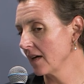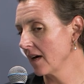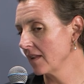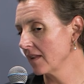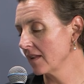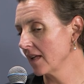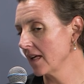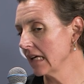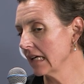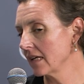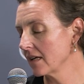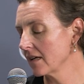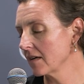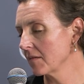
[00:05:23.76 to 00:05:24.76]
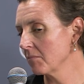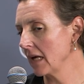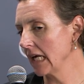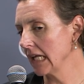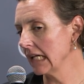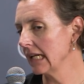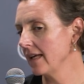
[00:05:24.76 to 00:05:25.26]
I think
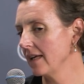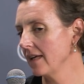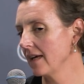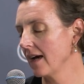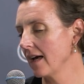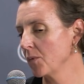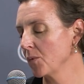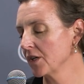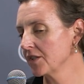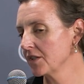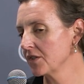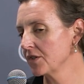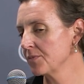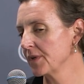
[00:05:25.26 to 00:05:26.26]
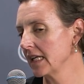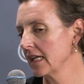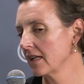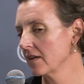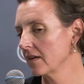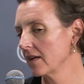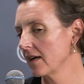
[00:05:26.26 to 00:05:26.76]
mainly I wanted to
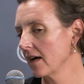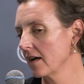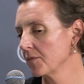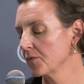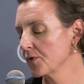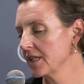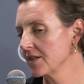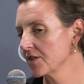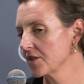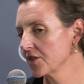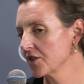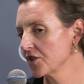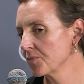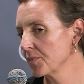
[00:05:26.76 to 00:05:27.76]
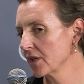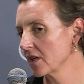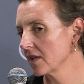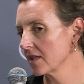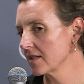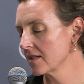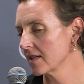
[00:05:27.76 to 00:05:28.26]
begin research
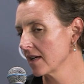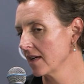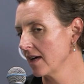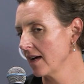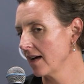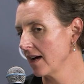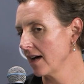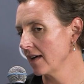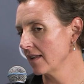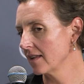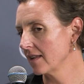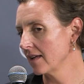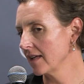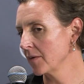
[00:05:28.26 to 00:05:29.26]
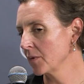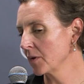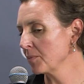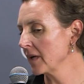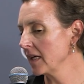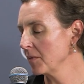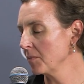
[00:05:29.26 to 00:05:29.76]
because I think it
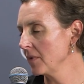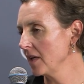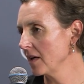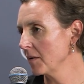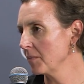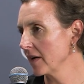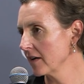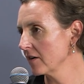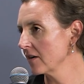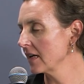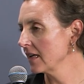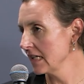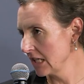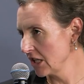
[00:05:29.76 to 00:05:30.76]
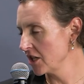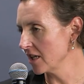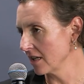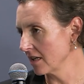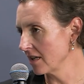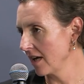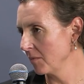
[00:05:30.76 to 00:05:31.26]
will make me a better
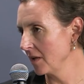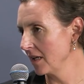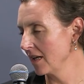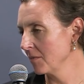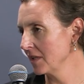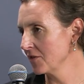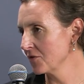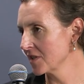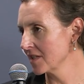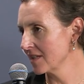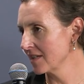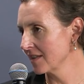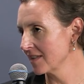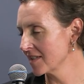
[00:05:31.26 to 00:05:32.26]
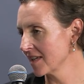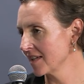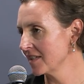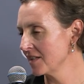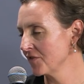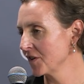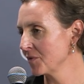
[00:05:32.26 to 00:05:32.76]
clinician. I mean, I'm interested in the
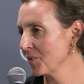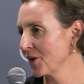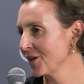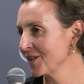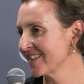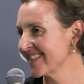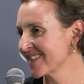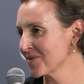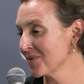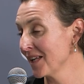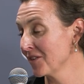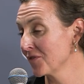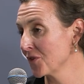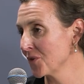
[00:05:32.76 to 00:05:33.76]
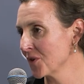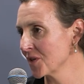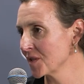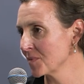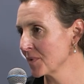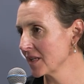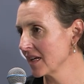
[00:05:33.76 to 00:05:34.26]
scientific part as well, of
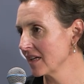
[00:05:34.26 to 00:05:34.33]
course, but